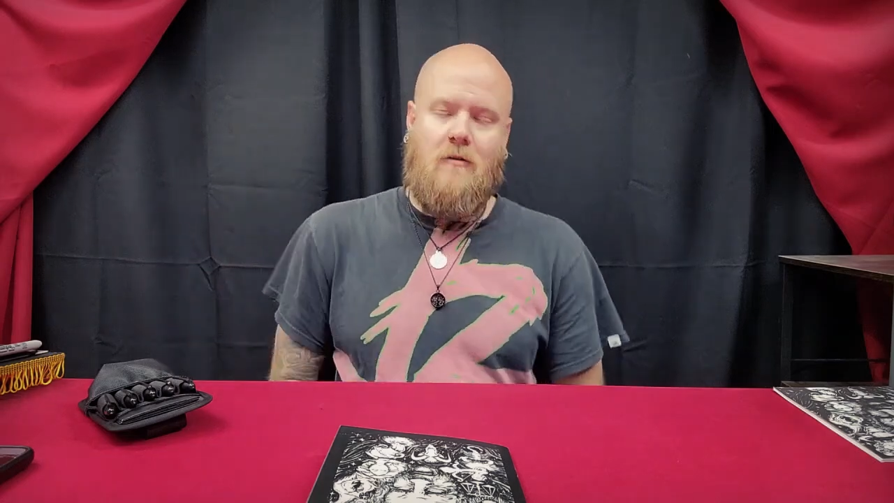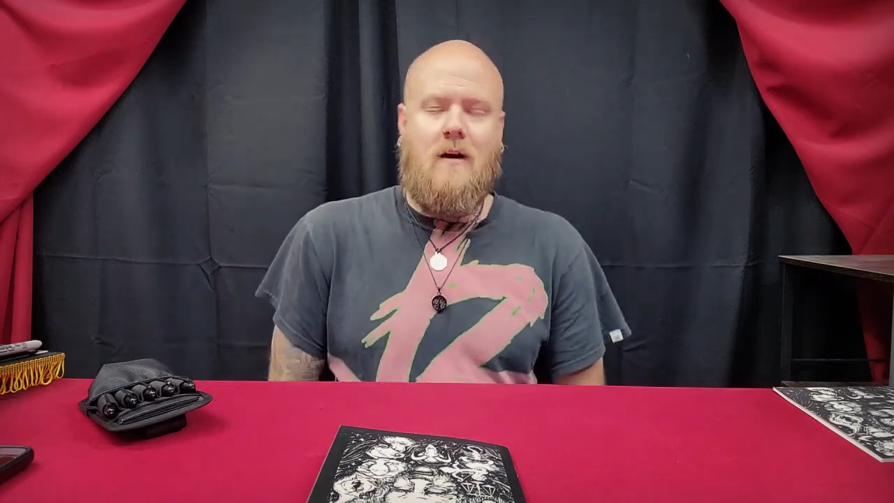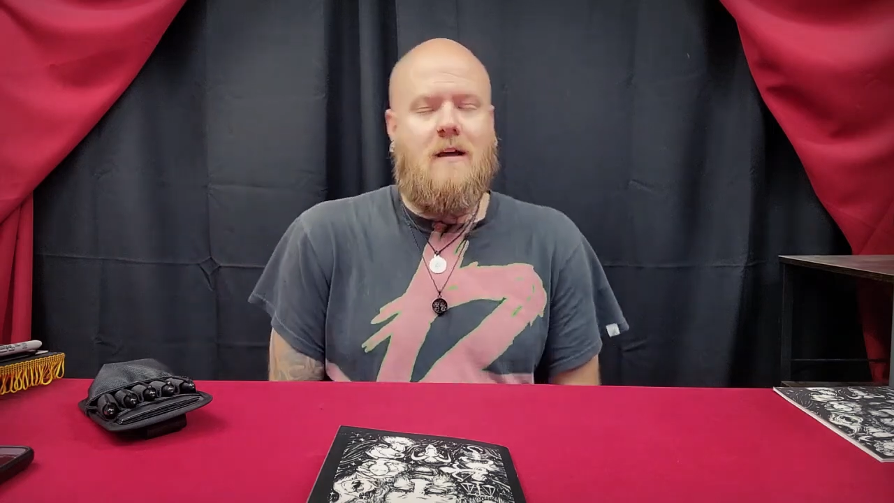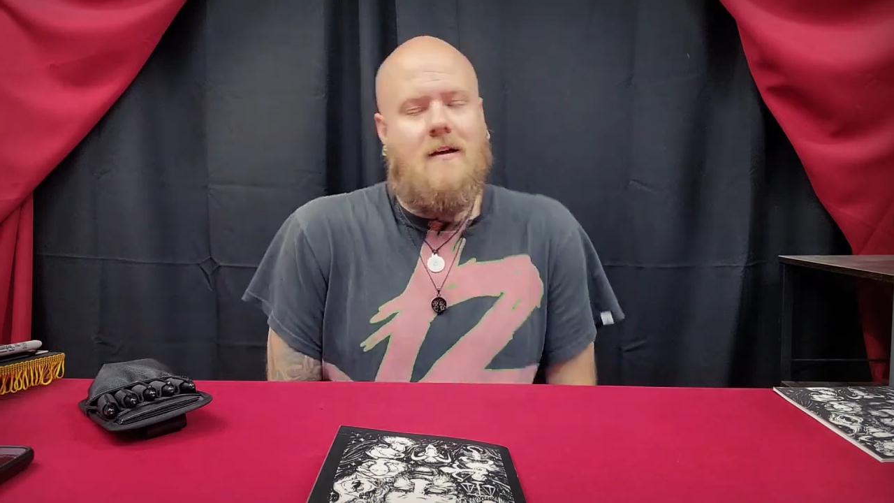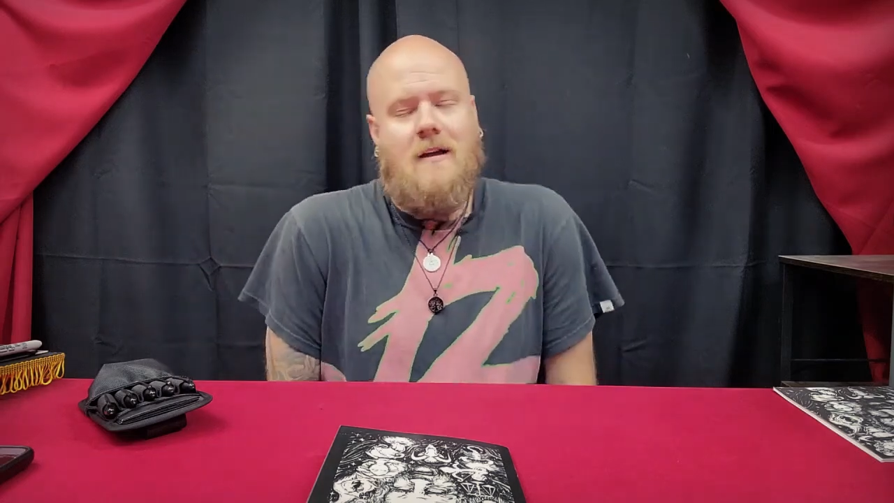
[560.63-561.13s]

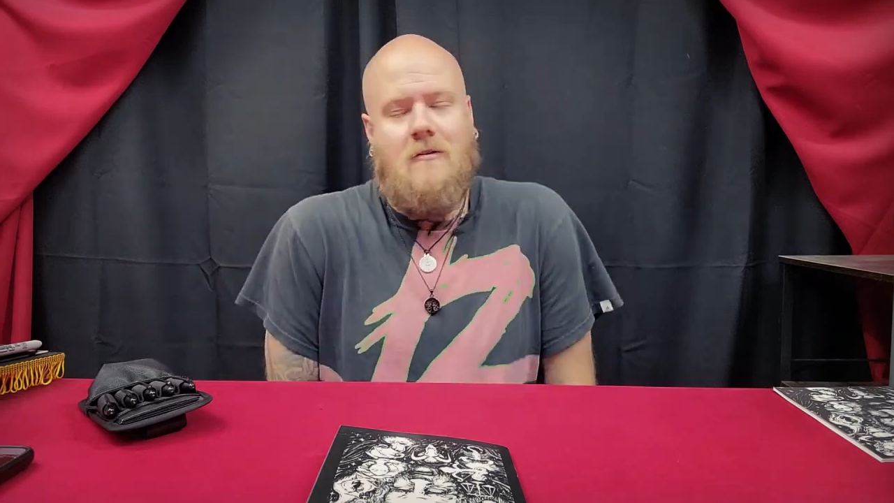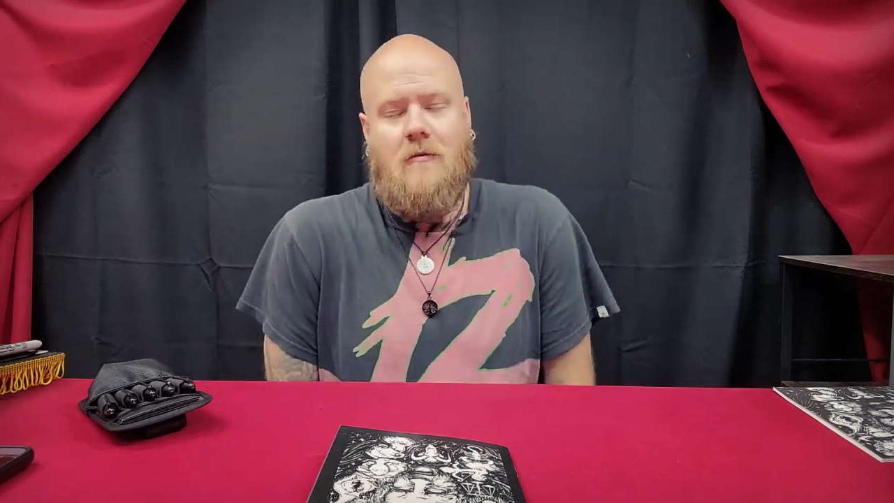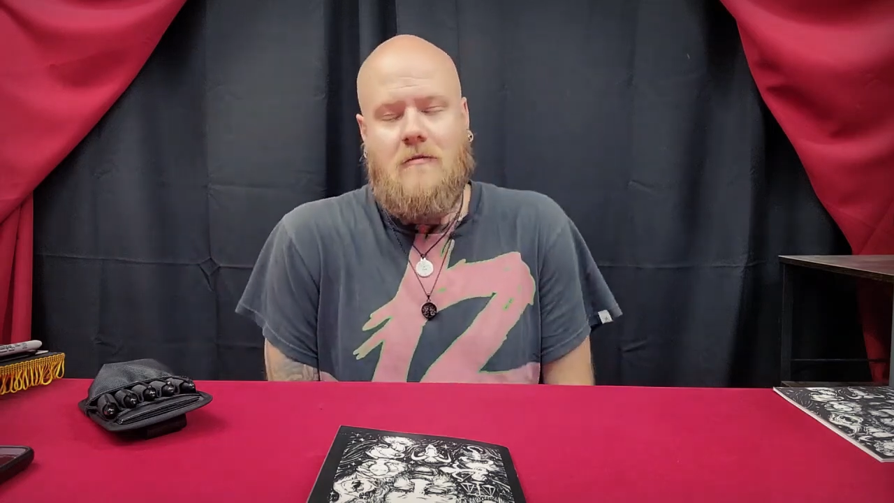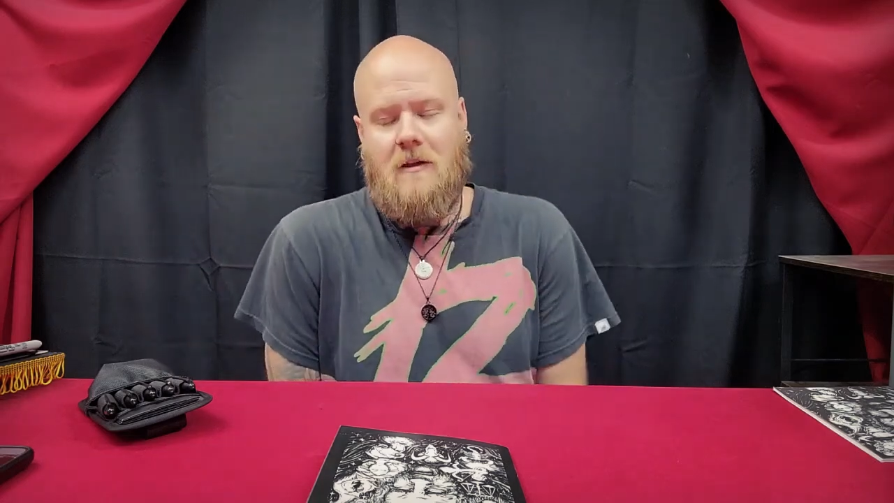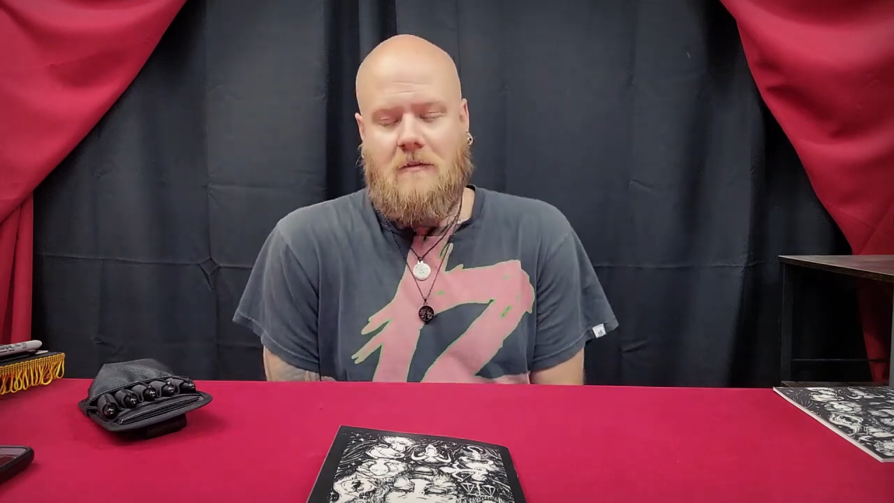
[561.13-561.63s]
I
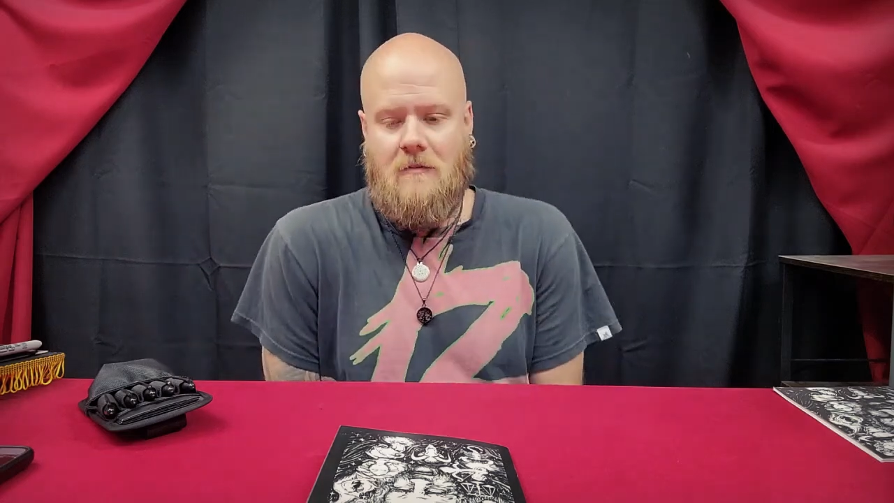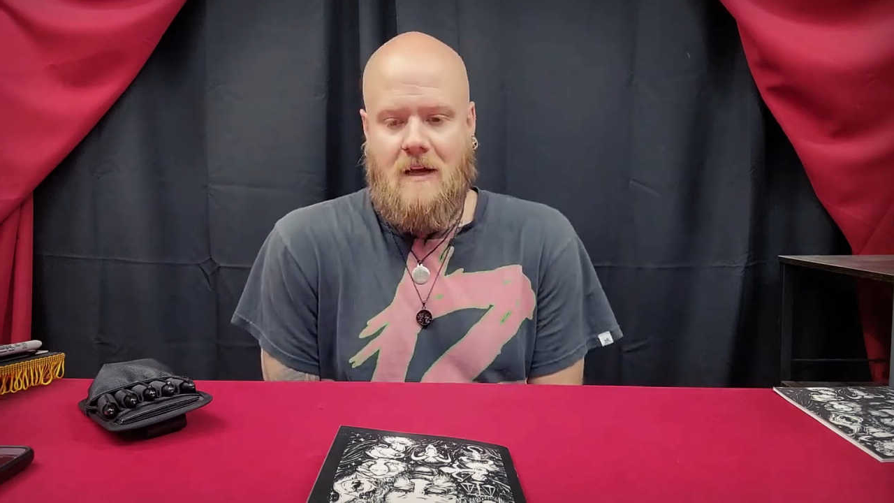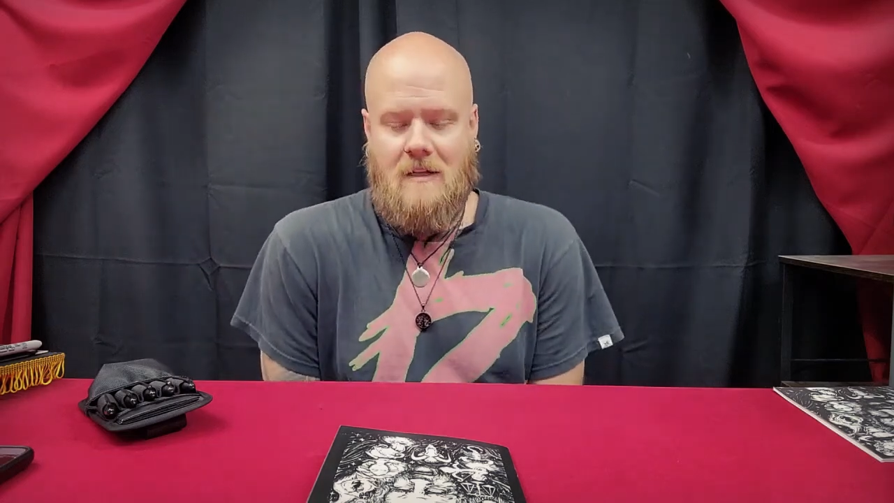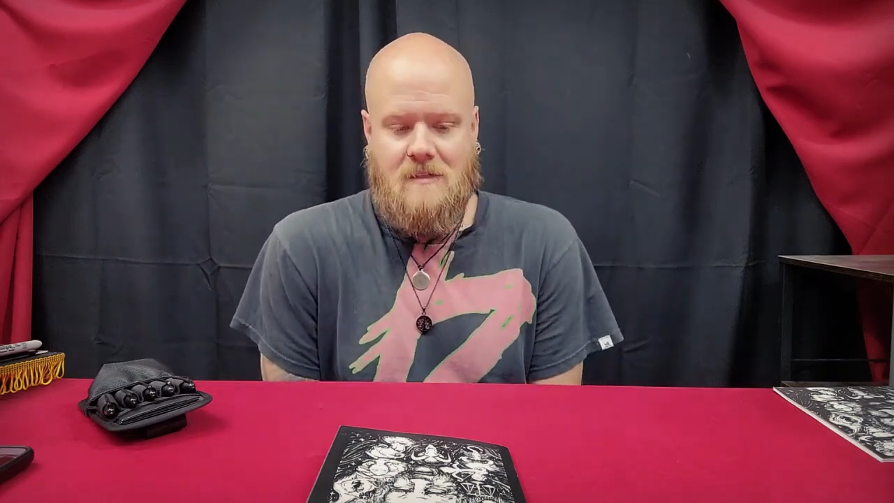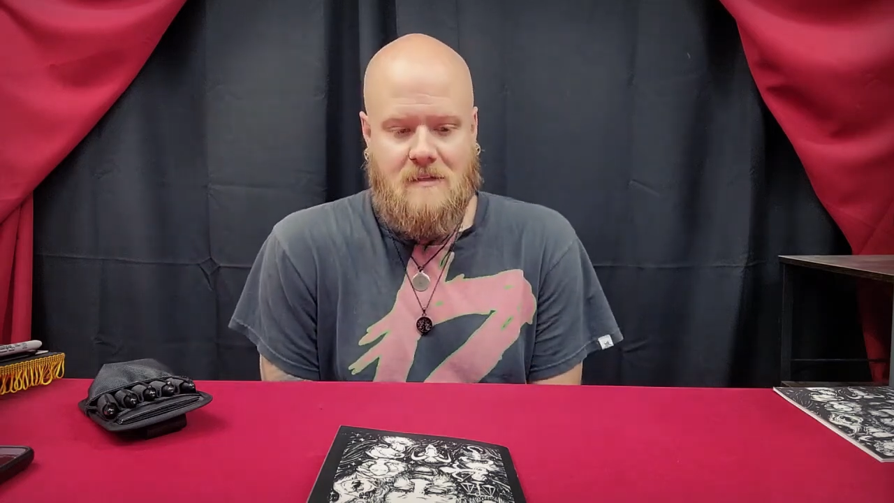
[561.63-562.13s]
don't think that
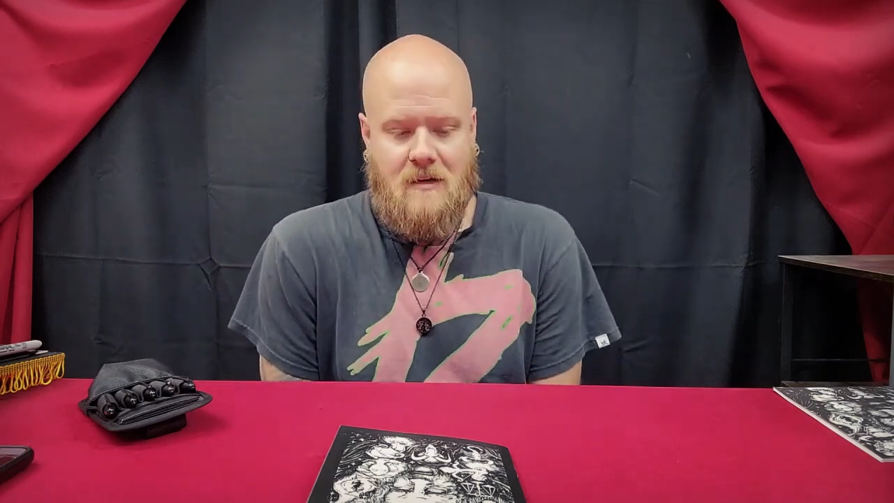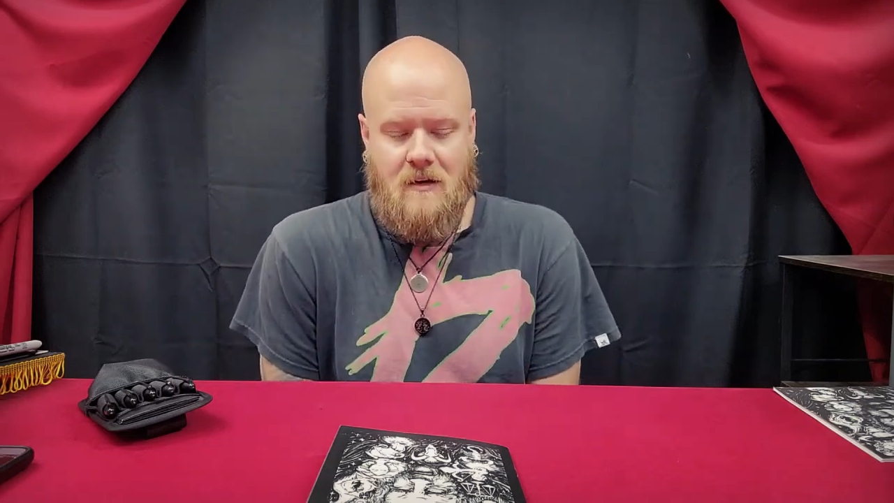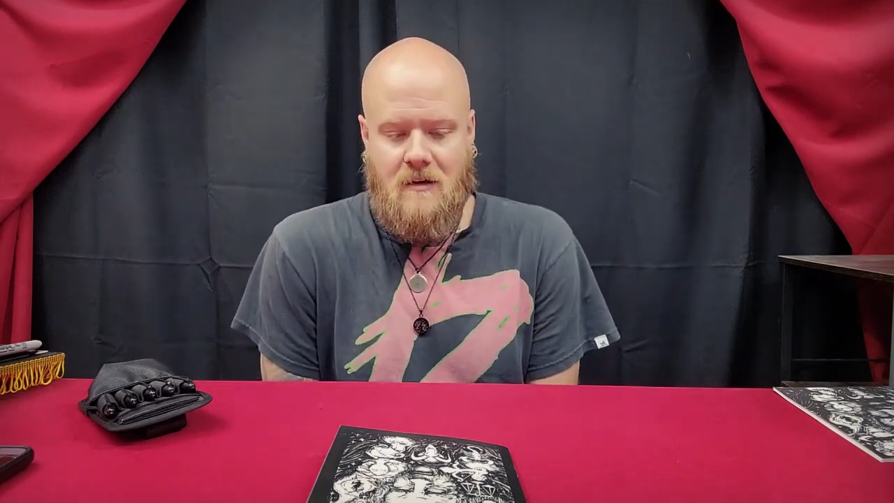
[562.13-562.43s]
that's